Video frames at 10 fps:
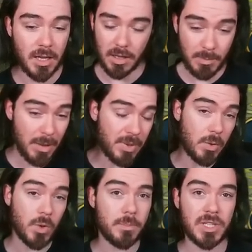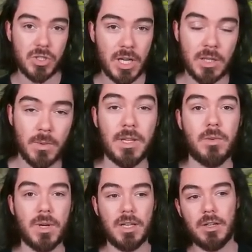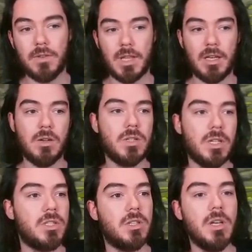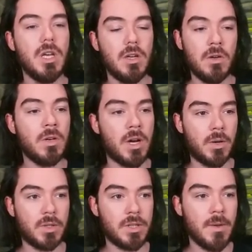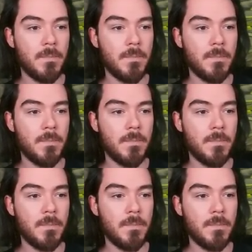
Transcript: Maybe he will be genuinely really good for that new dungeon. Who knows?